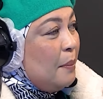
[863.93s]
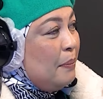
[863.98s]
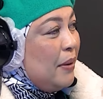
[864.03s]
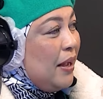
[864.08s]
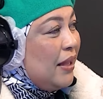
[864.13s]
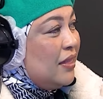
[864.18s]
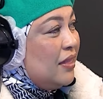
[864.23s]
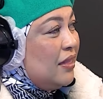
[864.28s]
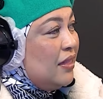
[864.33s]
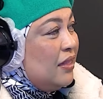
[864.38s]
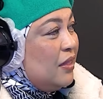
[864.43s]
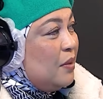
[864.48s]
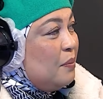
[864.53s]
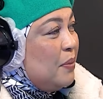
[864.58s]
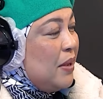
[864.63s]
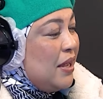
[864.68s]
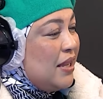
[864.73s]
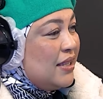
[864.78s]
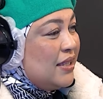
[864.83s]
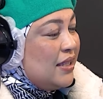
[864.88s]
but the
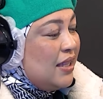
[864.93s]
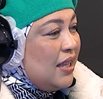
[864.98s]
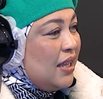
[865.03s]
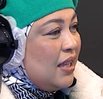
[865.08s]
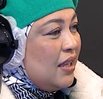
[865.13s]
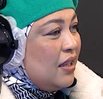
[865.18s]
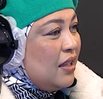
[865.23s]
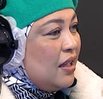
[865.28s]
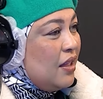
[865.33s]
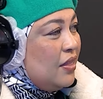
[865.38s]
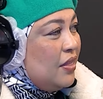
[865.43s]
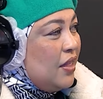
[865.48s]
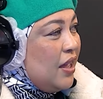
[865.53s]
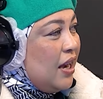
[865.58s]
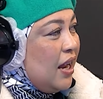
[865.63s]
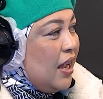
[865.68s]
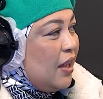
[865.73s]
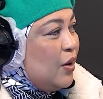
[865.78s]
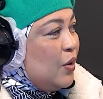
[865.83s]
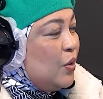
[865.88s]
best thing
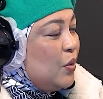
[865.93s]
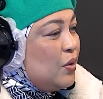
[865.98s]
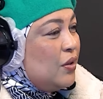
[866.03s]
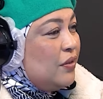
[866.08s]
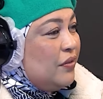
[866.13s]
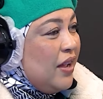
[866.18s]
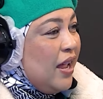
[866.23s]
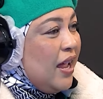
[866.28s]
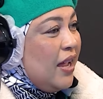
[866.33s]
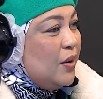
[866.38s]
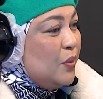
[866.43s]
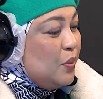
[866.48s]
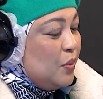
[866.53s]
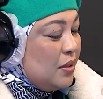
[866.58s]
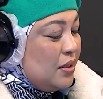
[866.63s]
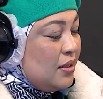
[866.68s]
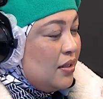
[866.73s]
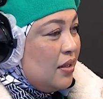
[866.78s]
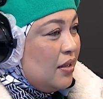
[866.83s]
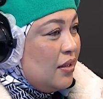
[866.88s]
that I could have had
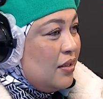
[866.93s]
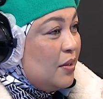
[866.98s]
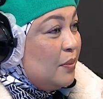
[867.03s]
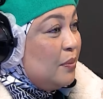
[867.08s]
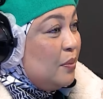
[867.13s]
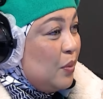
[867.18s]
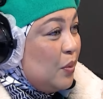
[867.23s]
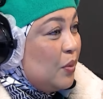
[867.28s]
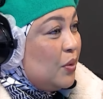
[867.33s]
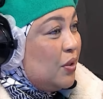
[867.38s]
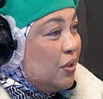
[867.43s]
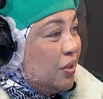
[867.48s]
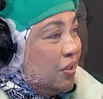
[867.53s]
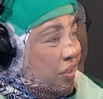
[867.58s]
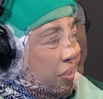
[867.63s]
was support.